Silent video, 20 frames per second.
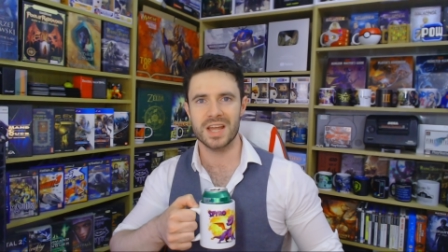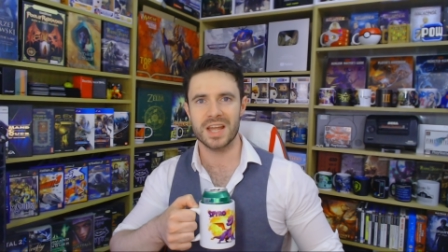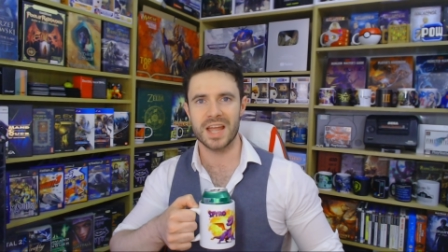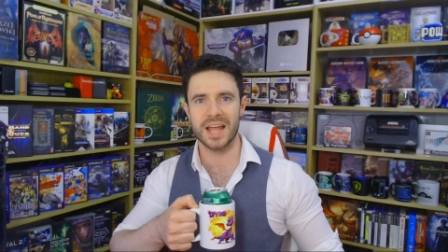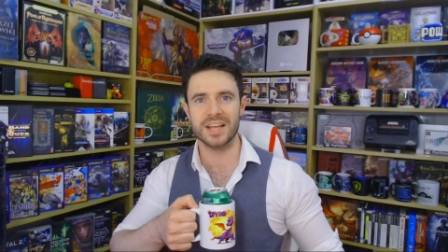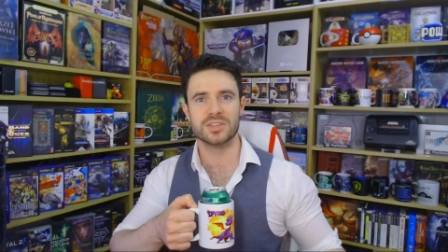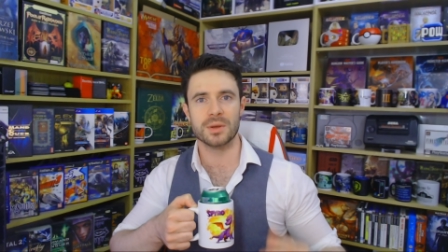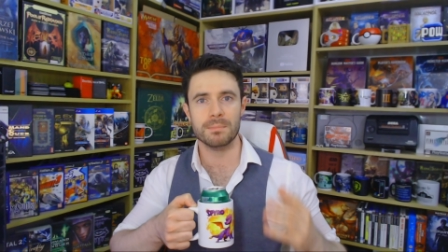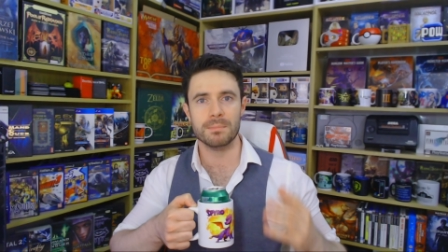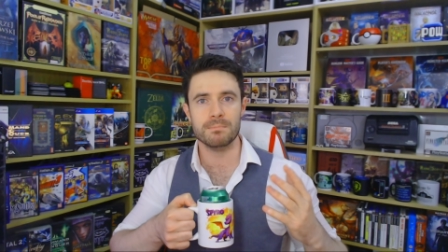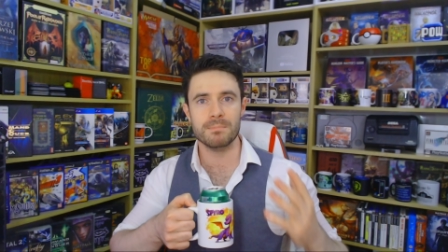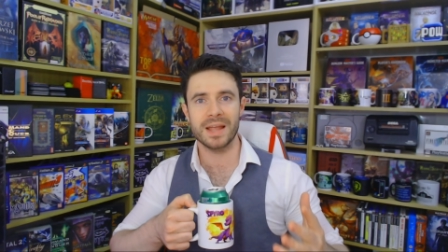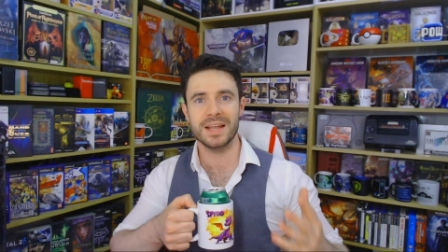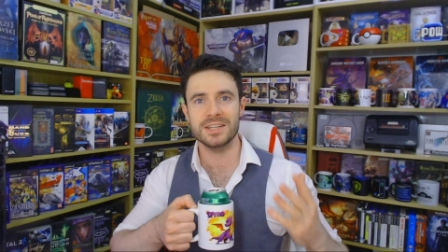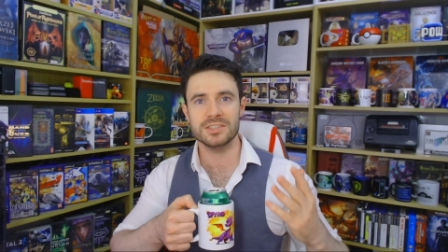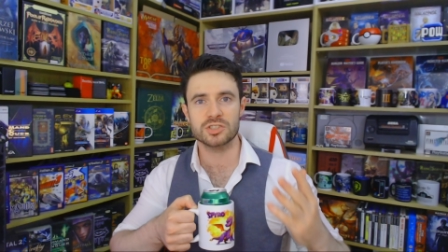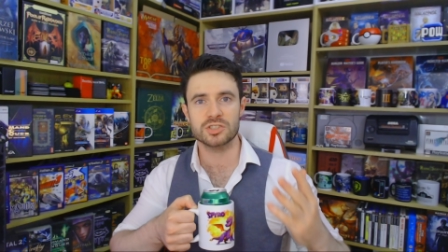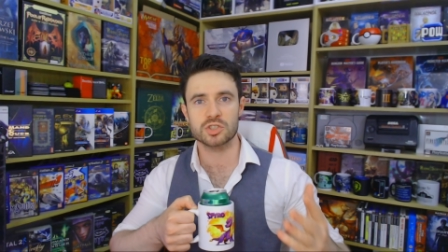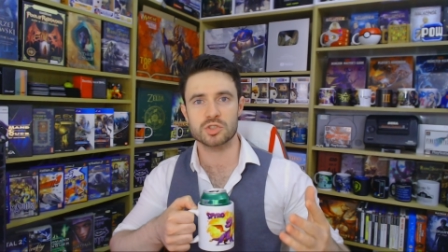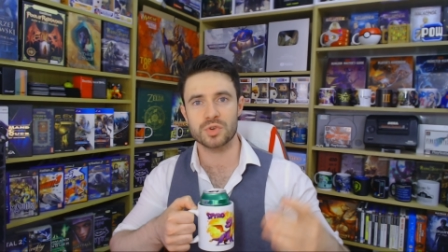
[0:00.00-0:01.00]
into
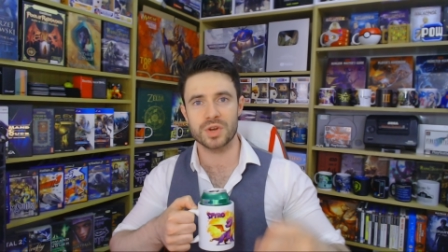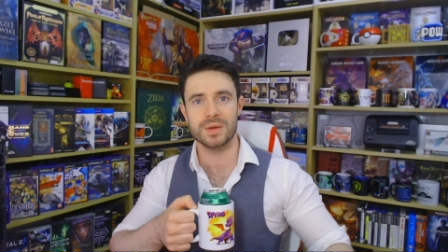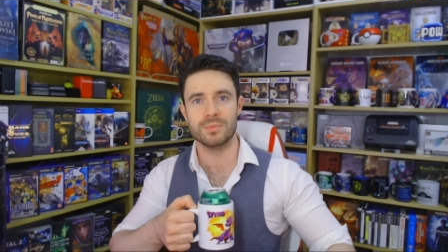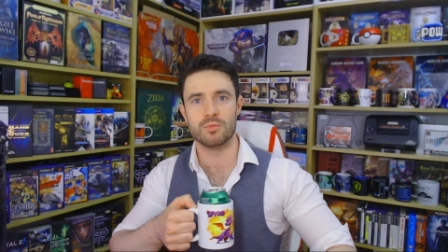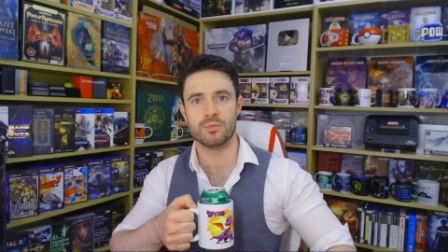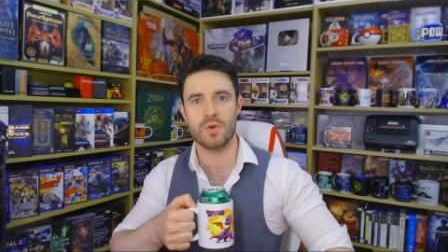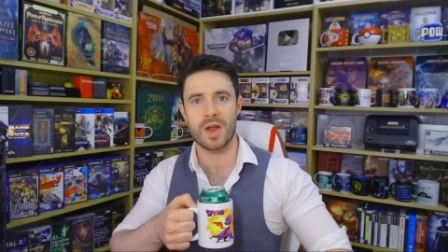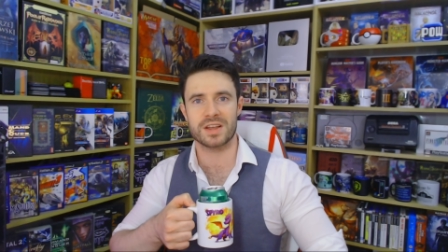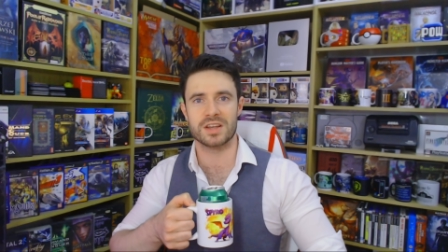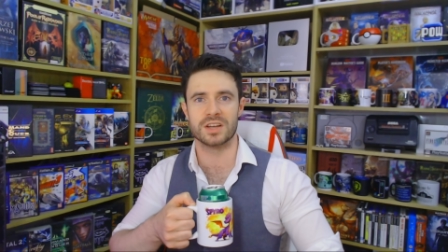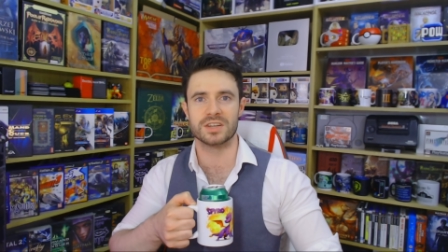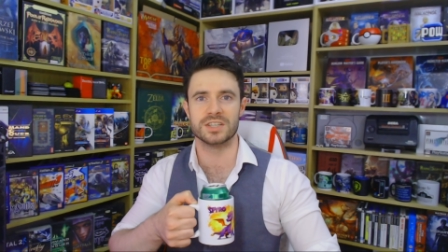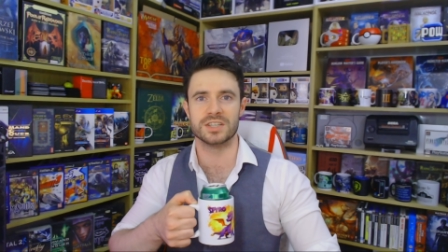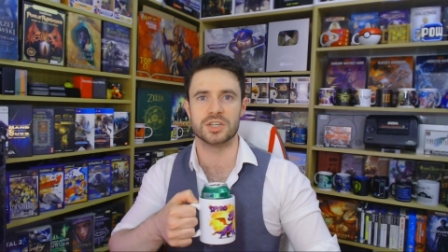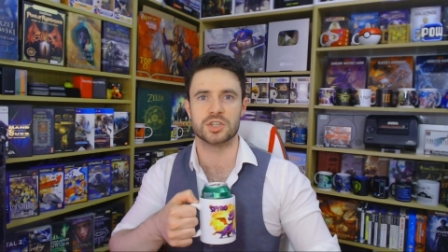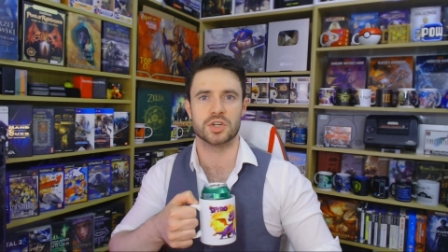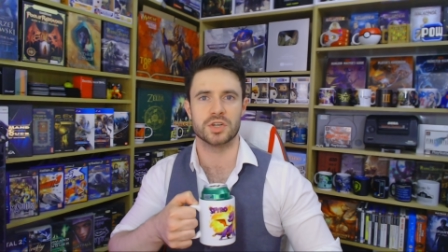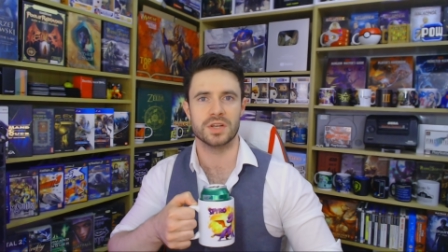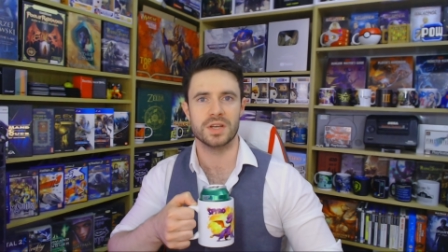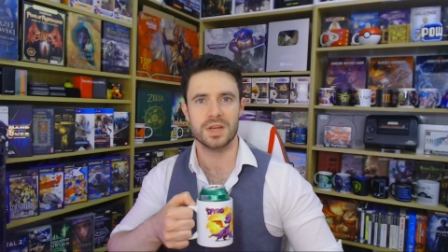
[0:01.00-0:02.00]
mainstream
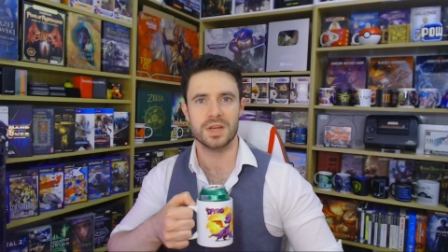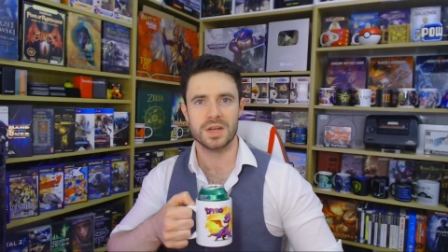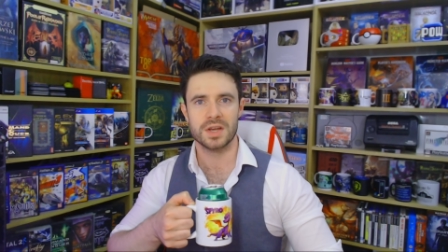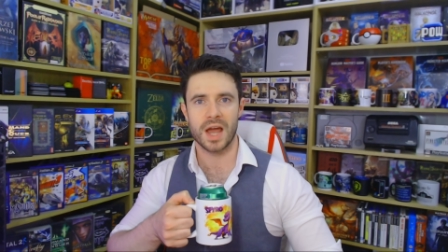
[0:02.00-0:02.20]
recognition.